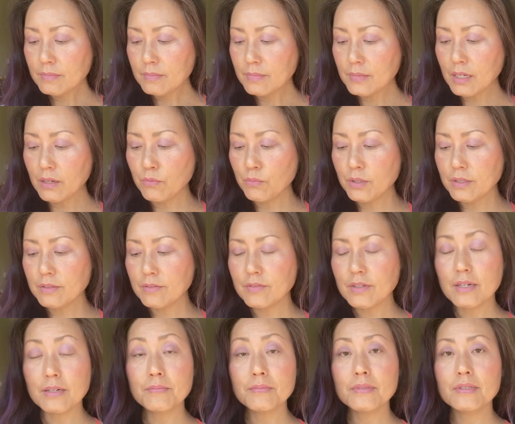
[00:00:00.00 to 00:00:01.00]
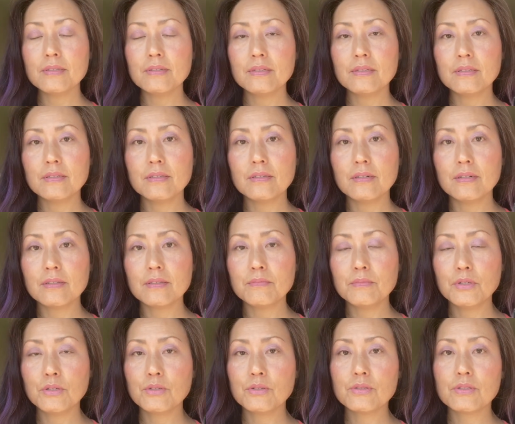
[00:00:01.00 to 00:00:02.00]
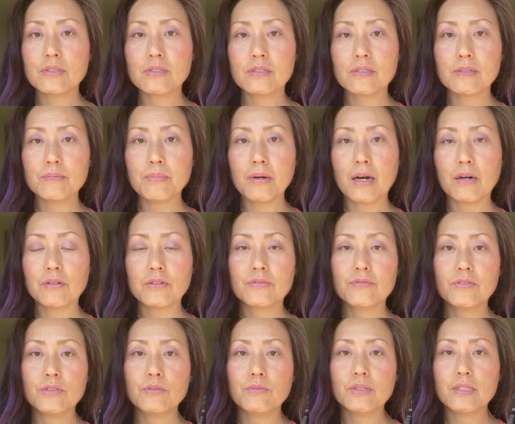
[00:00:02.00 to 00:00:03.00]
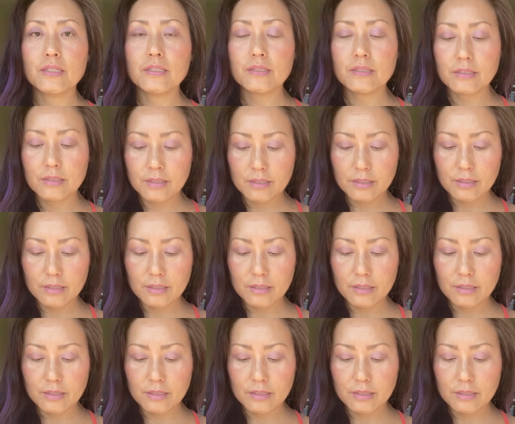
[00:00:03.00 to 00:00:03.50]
and one of them, the most powerful one